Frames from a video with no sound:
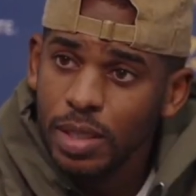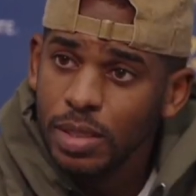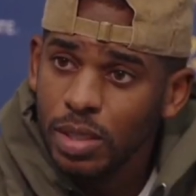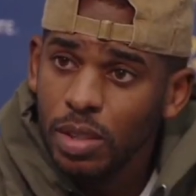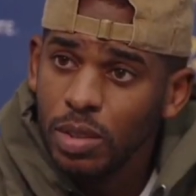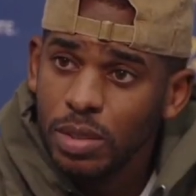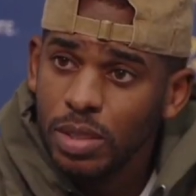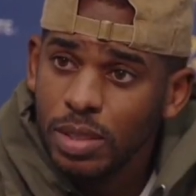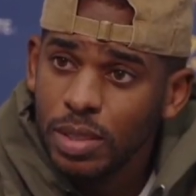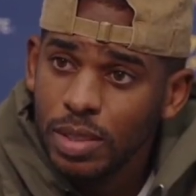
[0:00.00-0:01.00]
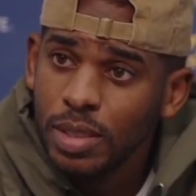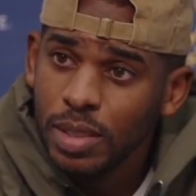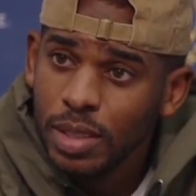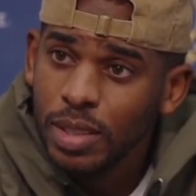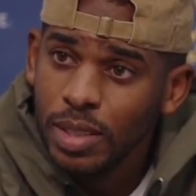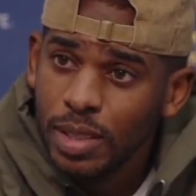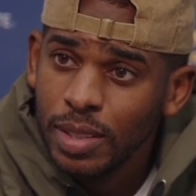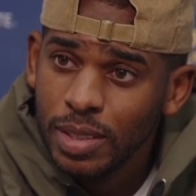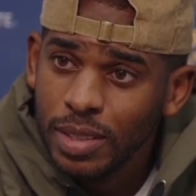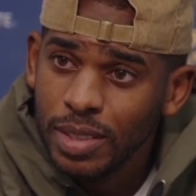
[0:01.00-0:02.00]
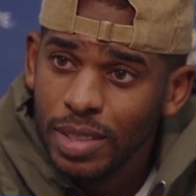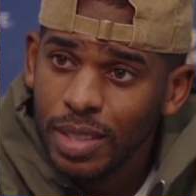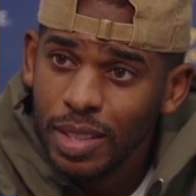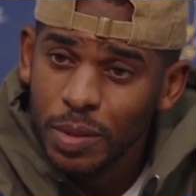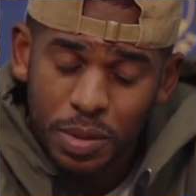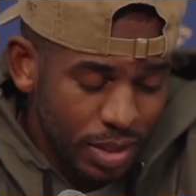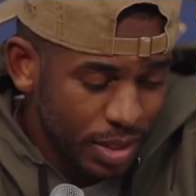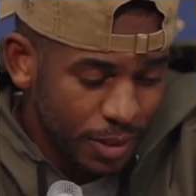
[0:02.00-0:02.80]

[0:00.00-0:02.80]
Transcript: and so it's yeah, we